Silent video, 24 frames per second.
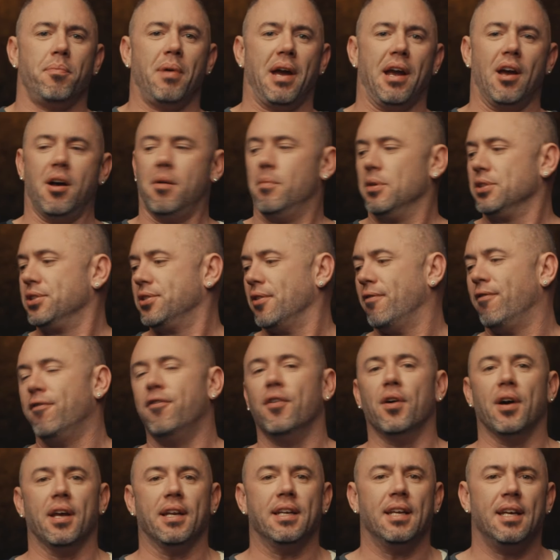by almost a
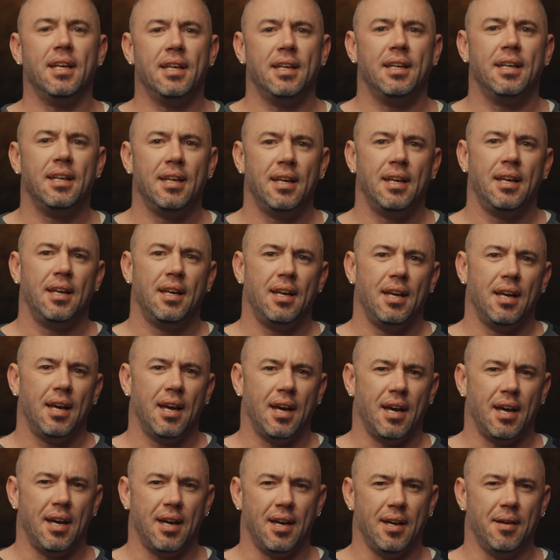foot.
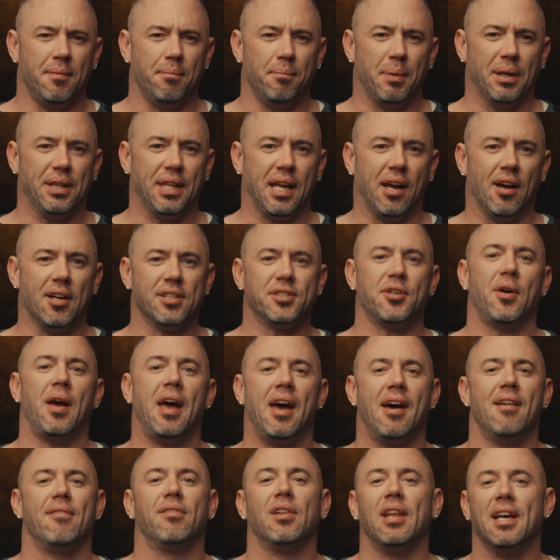But they also
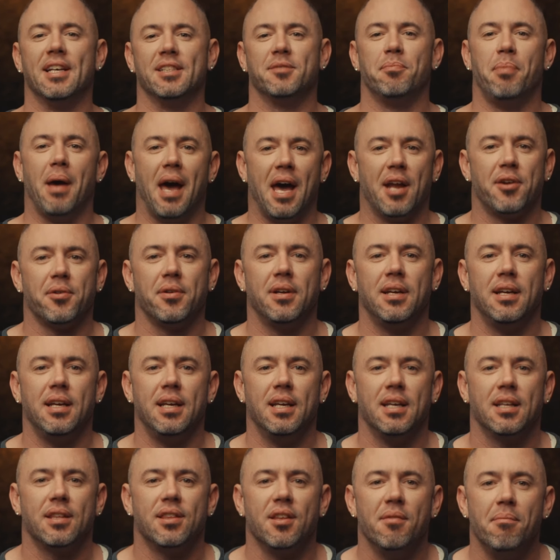have less battery,
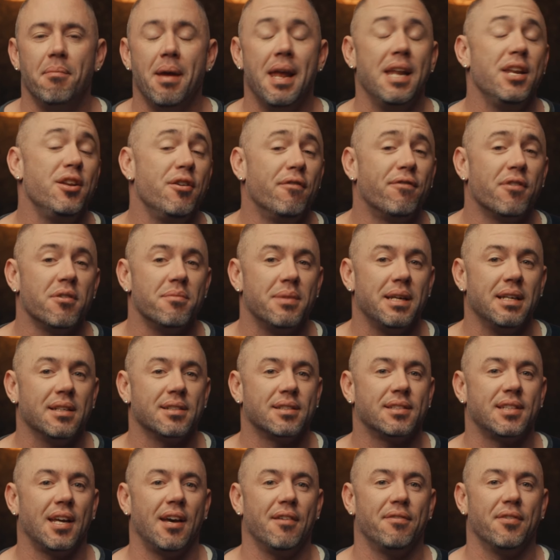the menu for me
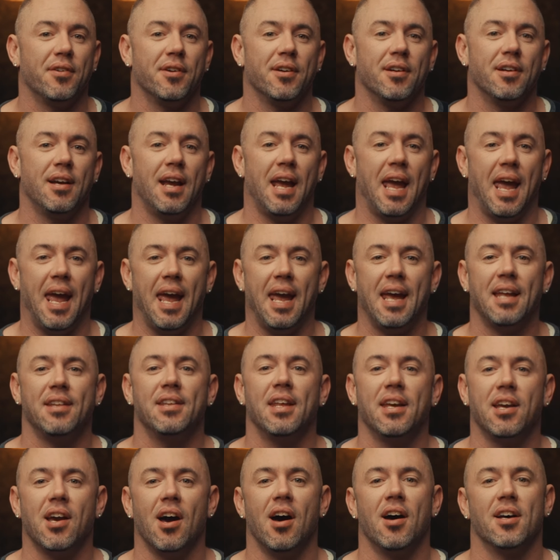is tougher, and
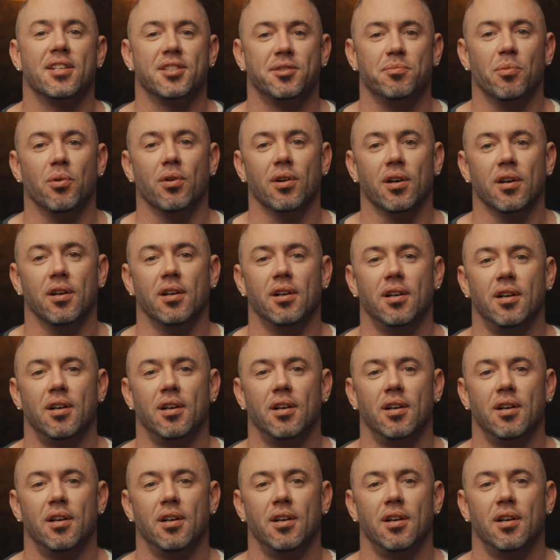they cost more.